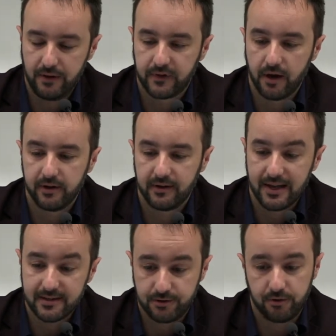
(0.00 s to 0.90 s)
We have
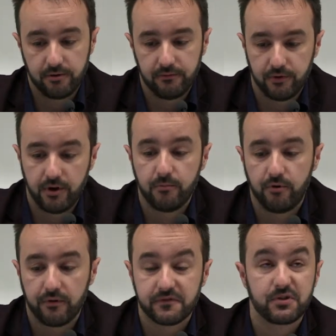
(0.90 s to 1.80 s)
counted last year the
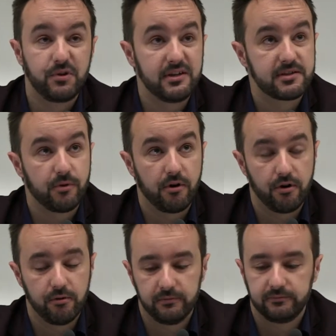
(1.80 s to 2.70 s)
number of screens
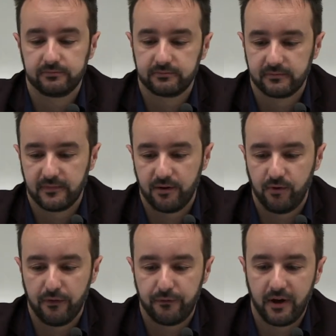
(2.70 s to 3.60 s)
per home,
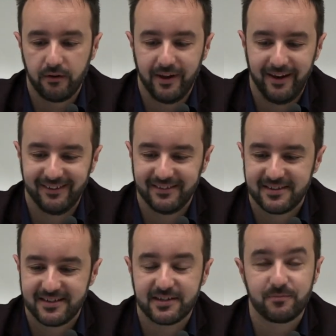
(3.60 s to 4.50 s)
and we have found
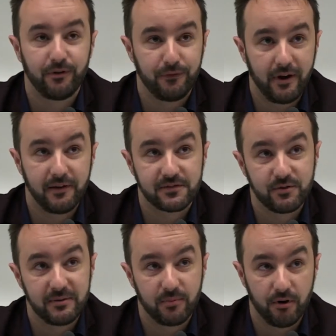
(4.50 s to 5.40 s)
6.5
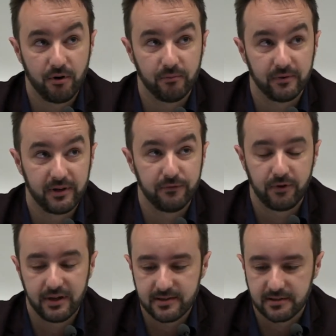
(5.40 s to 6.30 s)
screens per home
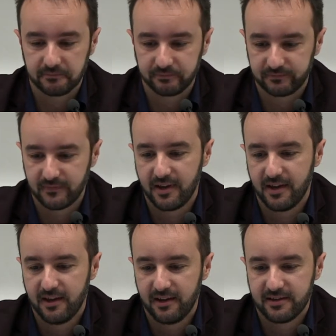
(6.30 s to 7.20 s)
in France.
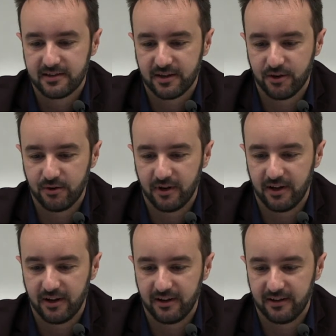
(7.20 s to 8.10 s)

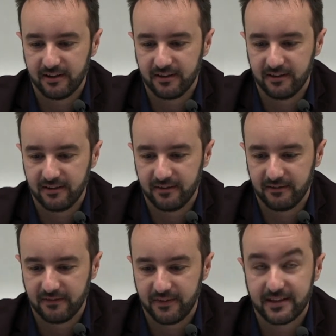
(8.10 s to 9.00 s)
So
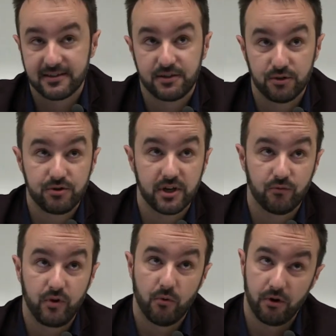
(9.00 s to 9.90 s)
that's huge,
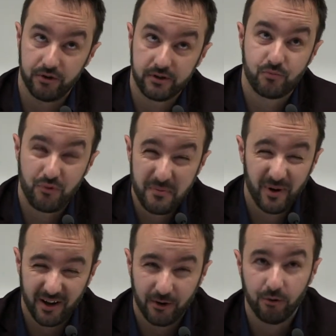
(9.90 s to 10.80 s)
and we were not
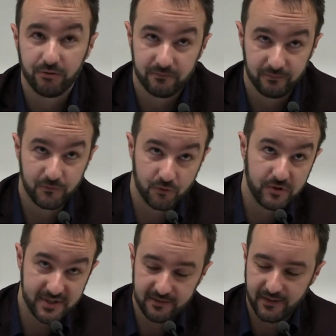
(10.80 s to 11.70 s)
prepared at all
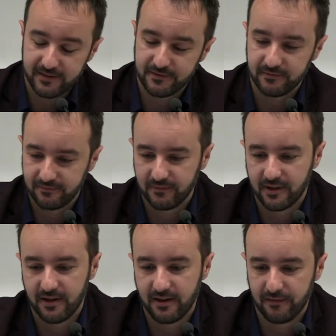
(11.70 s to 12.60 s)
to receive that
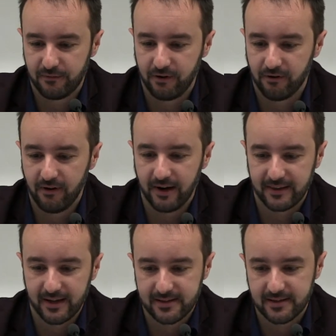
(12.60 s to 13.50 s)
figure
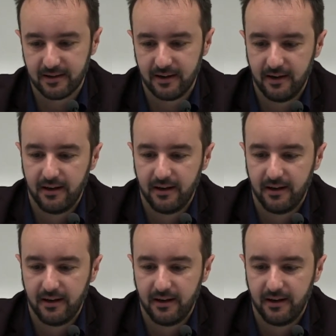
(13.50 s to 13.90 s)
like that,